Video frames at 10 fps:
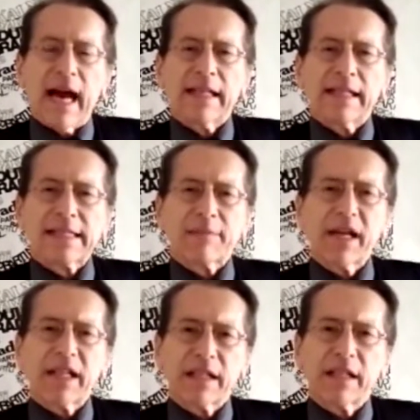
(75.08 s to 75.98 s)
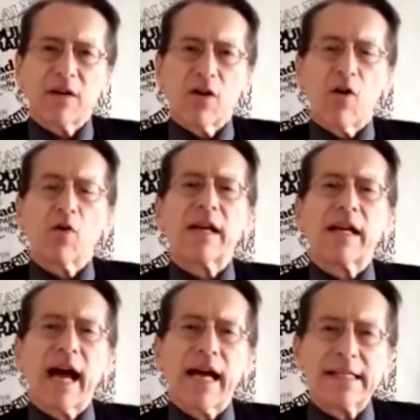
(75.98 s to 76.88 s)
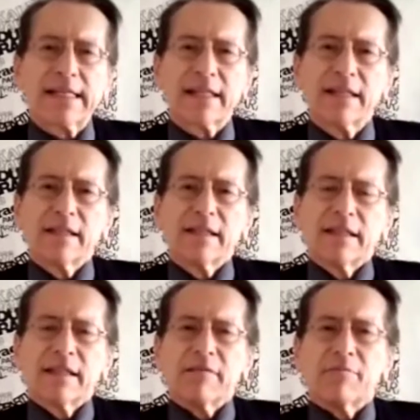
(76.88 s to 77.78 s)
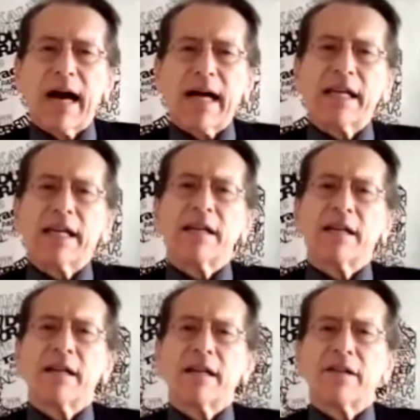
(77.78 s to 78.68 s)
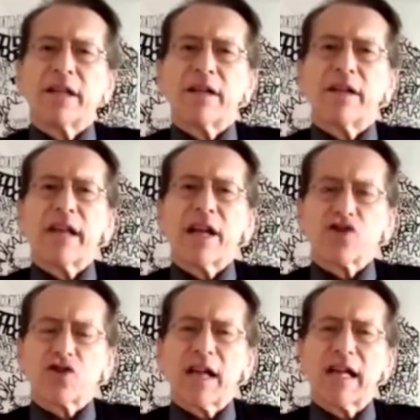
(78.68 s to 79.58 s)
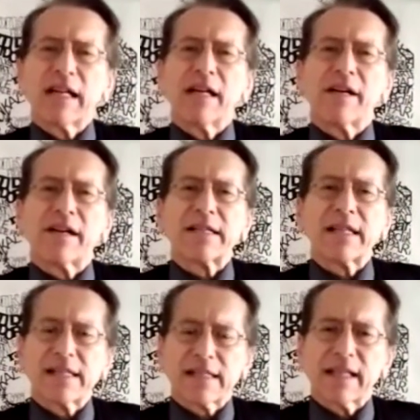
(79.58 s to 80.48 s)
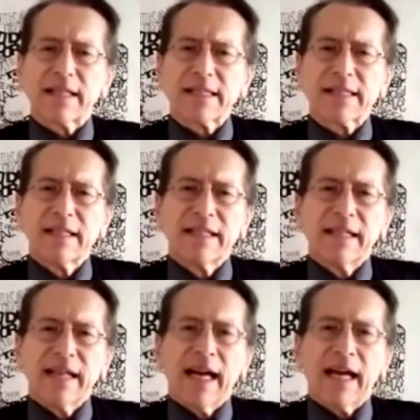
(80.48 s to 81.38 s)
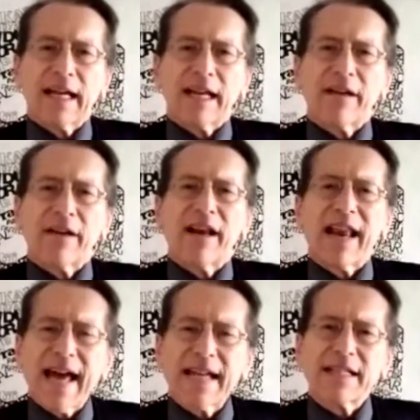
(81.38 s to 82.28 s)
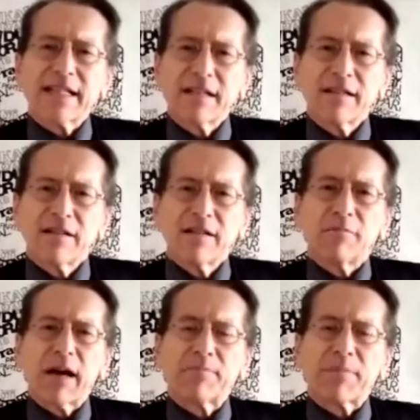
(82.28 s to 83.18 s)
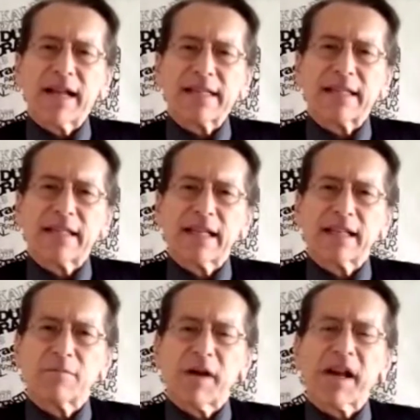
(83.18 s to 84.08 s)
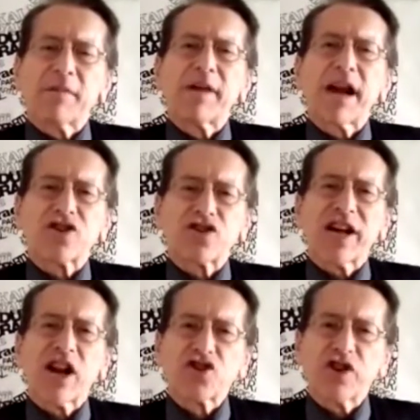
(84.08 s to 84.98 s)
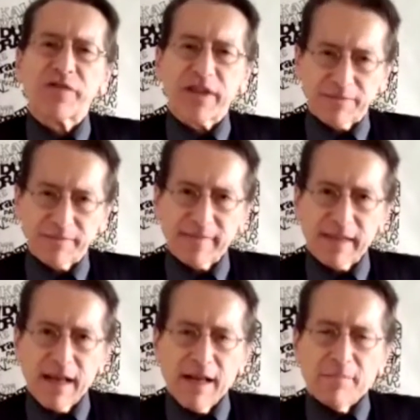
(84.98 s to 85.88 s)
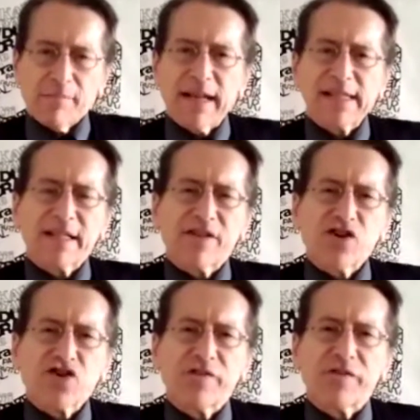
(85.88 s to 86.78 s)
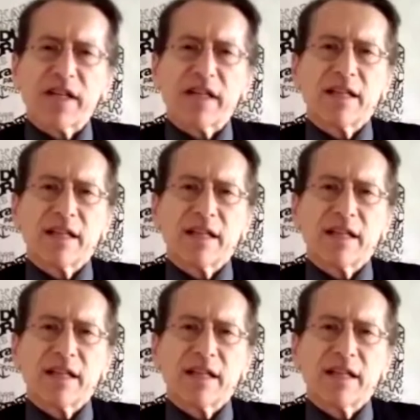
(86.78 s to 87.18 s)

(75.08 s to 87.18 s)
and is a meeting organized by the National Resistance uh, led by President Maryam Rajavi. President Rajavi